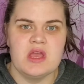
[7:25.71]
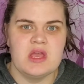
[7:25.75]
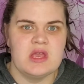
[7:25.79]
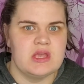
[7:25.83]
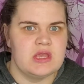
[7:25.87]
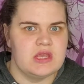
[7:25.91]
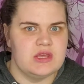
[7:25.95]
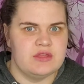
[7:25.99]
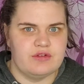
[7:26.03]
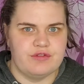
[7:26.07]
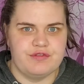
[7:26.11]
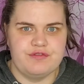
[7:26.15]

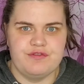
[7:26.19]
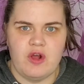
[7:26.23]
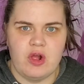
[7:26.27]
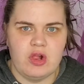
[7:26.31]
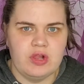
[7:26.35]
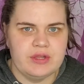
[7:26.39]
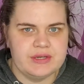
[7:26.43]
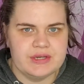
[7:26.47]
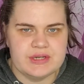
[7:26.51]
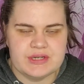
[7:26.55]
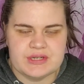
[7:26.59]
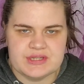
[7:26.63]
either
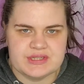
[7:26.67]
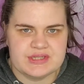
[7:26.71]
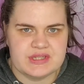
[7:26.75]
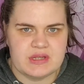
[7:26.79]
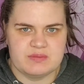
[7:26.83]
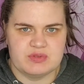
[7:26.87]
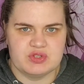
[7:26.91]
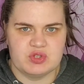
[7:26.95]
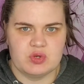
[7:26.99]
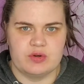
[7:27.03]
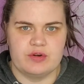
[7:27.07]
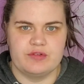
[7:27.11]
fallen into some
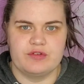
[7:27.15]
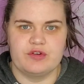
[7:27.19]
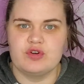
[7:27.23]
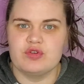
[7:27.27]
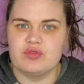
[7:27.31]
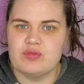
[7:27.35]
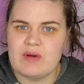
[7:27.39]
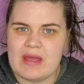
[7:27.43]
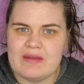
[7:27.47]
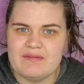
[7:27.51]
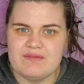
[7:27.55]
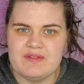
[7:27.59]
sort of
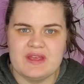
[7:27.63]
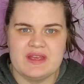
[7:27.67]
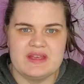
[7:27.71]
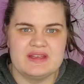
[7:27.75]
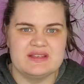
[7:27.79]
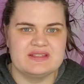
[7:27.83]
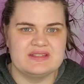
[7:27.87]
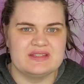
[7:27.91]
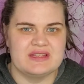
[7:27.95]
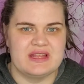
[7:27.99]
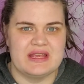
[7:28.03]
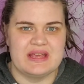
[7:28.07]

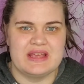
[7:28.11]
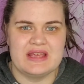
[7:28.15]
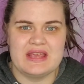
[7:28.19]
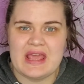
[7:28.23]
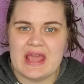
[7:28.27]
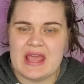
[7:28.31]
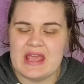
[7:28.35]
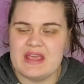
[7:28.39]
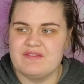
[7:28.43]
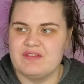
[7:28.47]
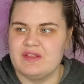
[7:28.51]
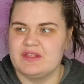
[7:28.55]
crevice, like cave.